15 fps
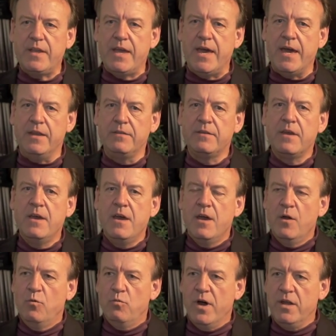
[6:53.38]
And
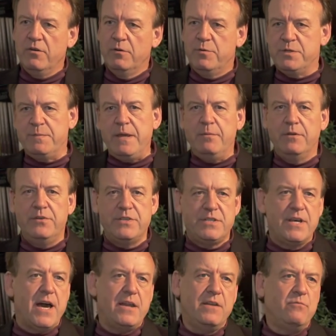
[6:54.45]
one group was people who just
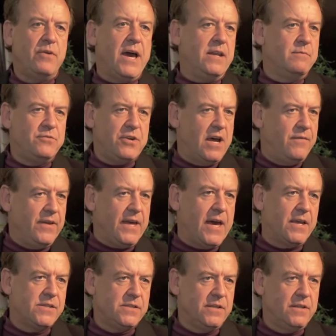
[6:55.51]
died in random traffic
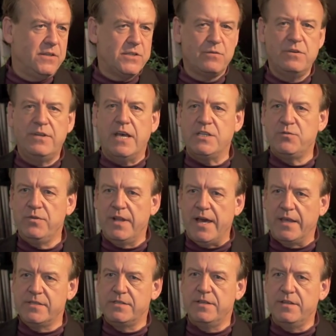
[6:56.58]
accidents or industrial
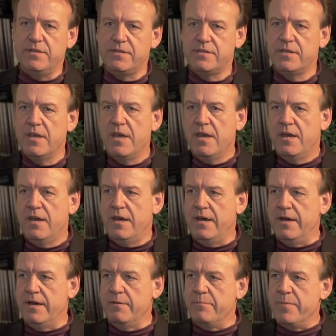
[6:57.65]
accidents.
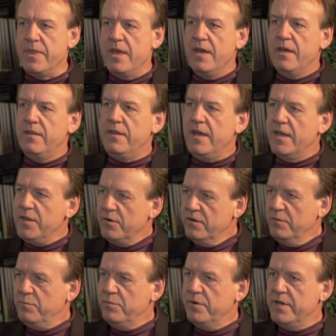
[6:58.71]
Um, the other
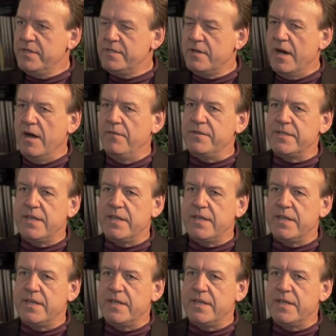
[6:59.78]
group was of